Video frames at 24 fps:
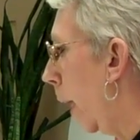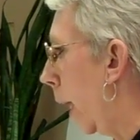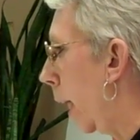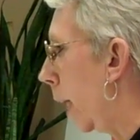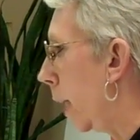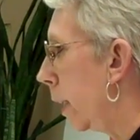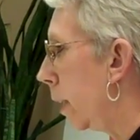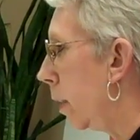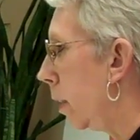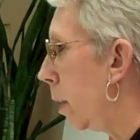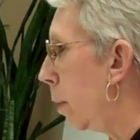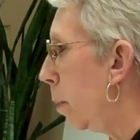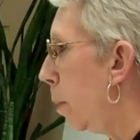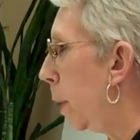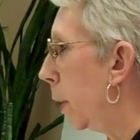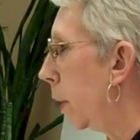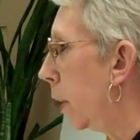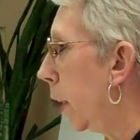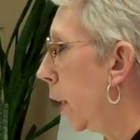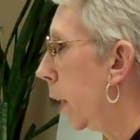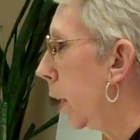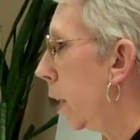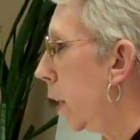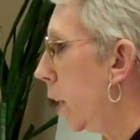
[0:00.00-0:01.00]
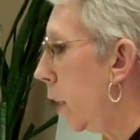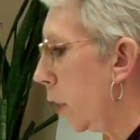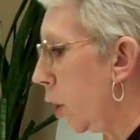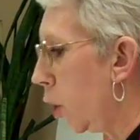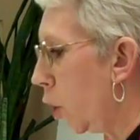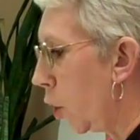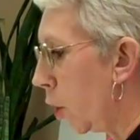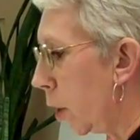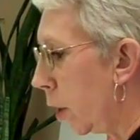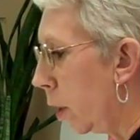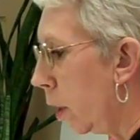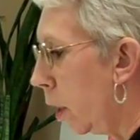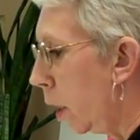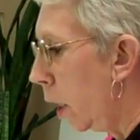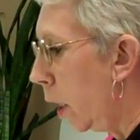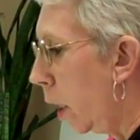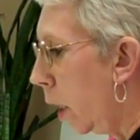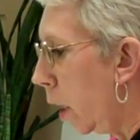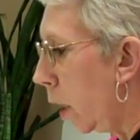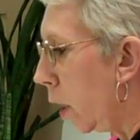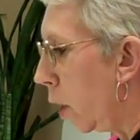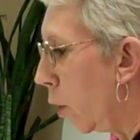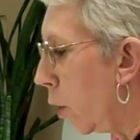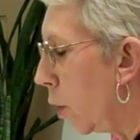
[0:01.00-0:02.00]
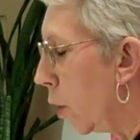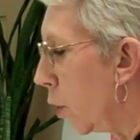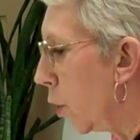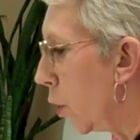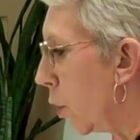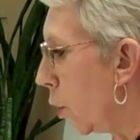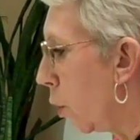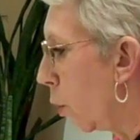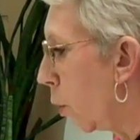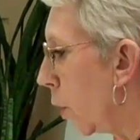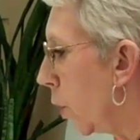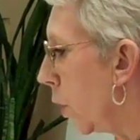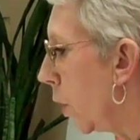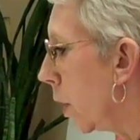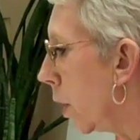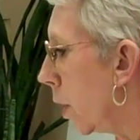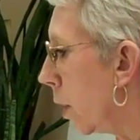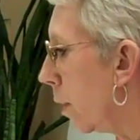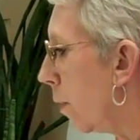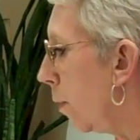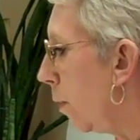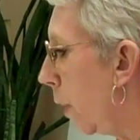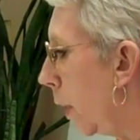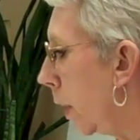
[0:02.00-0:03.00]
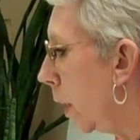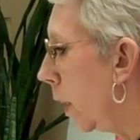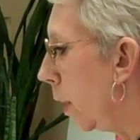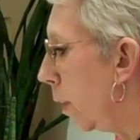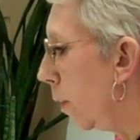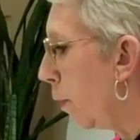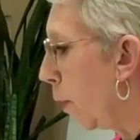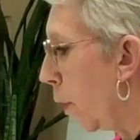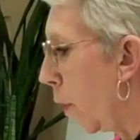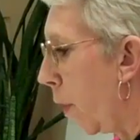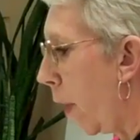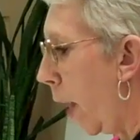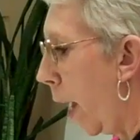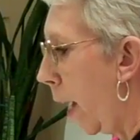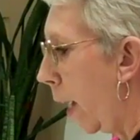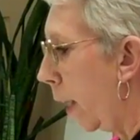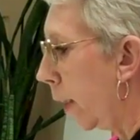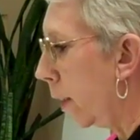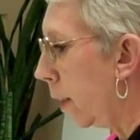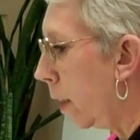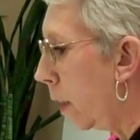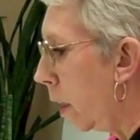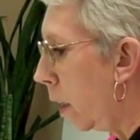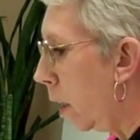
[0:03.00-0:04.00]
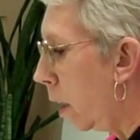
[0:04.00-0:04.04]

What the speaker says: at the building addition. You know, there's sources of funding for that,